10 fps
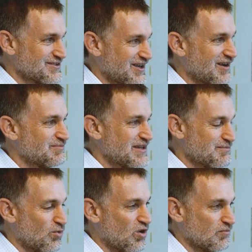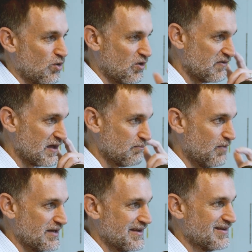time take more and more of that
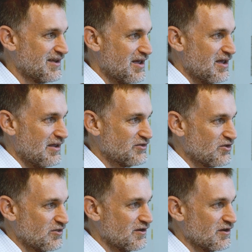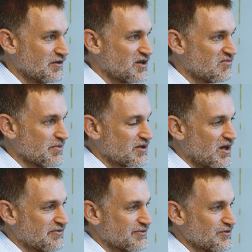money into the government
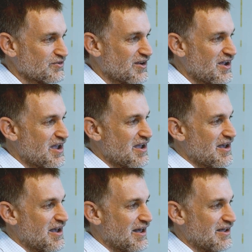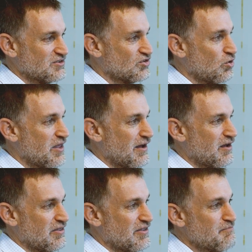coffers. And so the
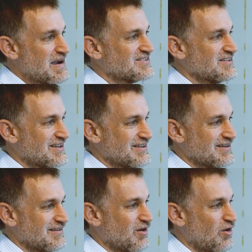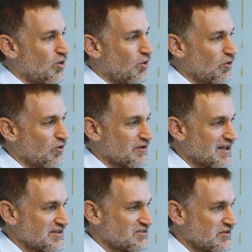Mexican oil and
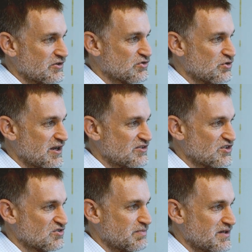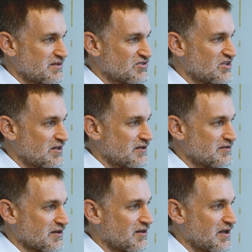gas industry has just been in steady
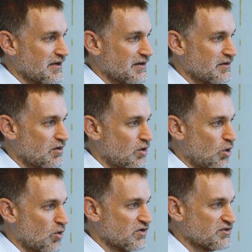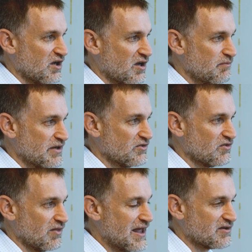decline over time because
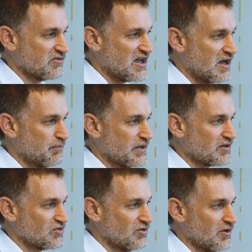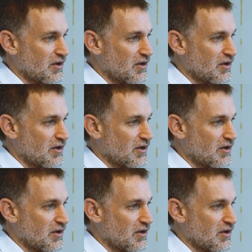of lack of CapEx.